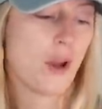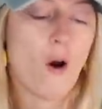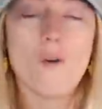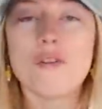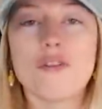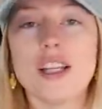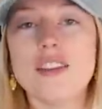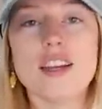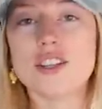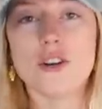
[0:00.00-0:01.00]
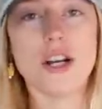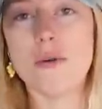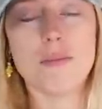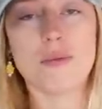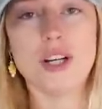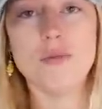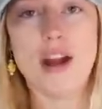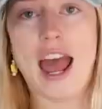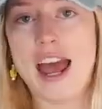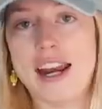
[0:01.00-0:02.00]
Hopefully they turn out pretty rad.